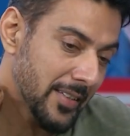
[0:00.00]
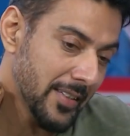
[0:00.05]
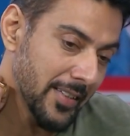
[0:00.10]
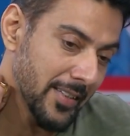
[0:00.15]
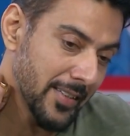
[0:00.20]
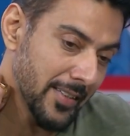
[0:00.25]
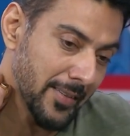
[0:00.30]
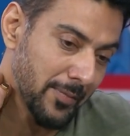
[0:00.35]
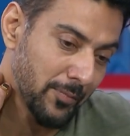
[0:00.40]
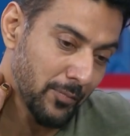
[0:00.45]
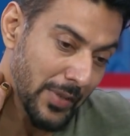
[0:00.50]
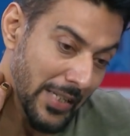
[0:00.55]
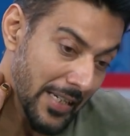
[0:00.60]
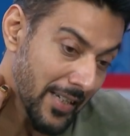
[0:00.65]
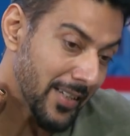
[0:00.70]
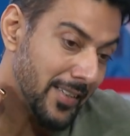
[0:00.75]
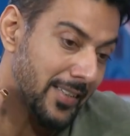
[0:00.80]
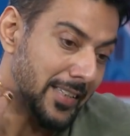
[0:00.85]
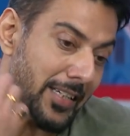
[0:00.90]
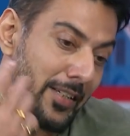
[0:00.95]

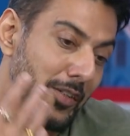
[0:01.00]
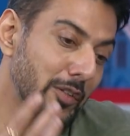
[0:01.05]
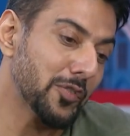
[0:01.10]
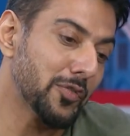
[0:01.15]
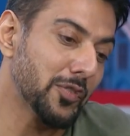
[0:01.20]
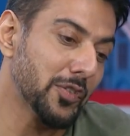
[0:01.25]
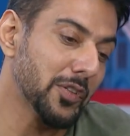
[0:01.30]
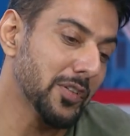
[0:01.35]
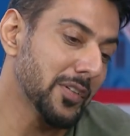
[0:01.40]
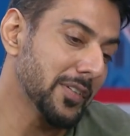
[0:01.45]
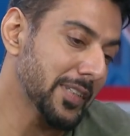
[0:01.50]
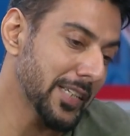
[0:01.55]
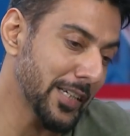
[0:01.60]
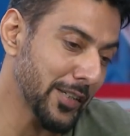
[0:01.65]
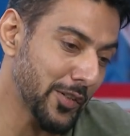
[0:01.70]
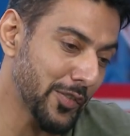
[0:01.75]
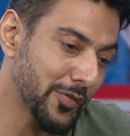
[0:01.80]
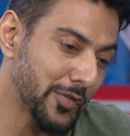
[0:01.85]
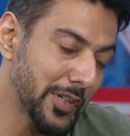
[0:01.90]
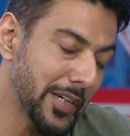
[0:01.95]
and thank you for
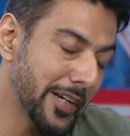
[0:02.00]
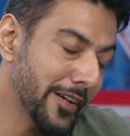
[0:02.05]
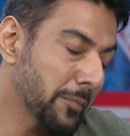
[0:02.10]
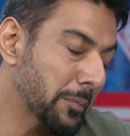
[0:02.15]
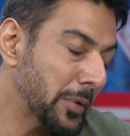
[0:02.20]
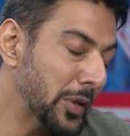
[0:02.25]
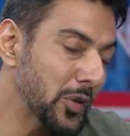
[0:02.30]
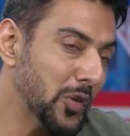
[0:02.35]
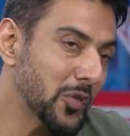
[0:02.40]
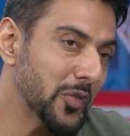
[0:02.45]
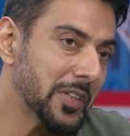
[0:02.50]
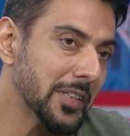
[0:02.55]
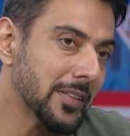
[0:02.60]
having me over.